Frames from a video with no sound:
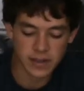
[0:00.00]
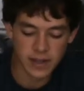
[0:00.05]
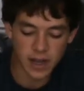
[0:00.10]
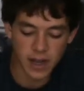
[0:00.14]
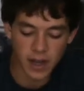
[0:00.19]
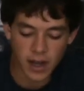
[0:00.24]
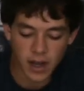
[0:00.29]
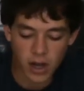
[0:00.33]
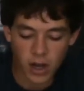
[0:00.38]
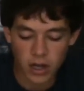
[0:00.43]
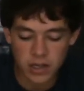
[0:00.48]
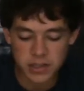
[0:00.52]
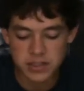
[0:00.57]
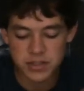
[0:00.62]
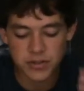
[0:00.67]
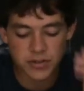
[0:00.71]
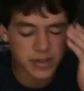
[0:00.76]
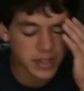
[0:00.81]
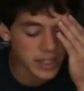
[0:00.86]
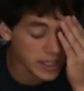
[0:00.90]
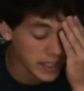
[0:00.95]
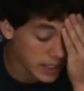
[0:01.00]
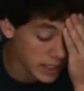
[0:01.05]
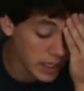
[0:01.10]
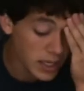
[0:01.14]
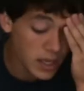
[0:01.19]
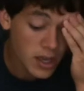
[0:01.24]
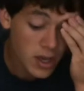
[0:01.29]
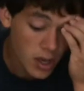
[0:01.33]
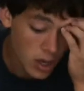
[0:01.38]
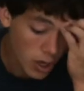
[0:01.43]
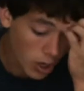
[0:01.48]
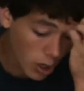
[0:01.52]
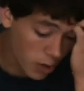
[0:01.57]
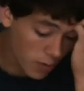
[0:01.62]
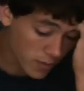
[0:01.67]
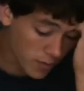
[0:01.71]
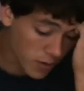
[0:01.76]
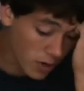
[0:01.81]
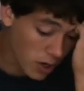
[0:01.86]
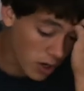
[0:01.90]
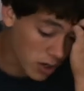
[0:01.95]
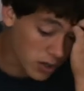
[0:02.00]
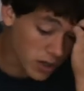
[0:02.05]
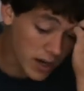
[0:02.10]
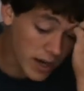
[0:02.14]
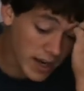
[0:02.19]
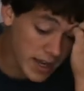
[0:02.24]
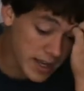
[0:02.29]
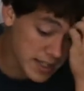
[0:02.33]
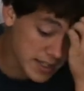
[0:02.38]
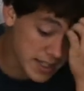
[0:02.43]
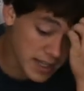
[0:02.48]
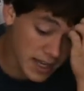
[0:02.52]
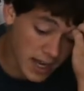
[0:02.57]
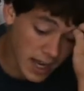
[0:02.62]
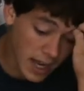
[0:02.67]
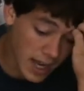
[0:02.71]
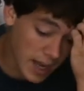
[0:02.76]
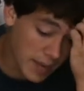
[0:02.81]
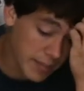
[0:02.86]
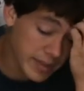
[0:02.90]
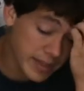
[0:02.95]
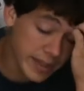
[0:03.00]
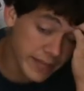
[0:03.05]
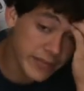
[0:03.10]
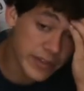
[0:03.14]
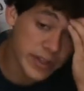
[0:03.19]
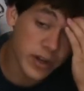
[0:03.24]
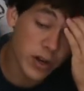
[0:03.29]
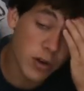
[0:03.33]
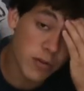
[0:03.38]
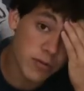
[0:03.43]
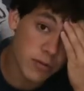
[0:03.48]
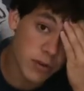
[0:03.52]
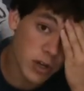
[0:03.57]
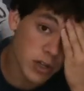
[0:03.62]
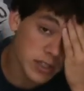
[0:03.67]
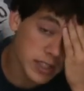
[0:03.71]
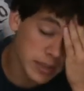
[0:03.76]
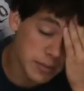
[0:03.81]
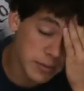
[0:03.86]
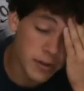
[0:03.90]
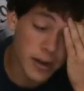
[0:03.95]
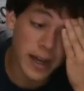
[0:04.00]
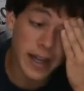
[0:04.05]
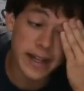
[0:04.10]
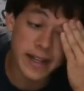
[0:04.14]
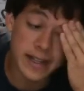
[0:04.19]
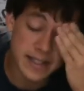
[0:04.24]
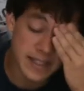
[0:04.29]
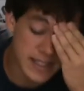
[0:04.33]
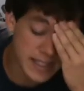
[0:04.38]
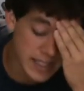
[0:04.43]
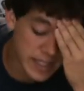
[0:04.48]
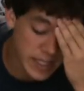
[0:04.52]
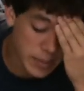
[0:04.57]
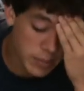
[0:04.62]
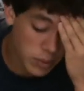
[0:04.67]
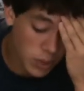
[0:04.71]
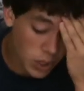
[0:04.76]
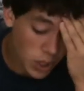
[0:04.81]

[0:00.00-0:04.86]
On to the overall grades. I'm going to give the overall team grade a C+.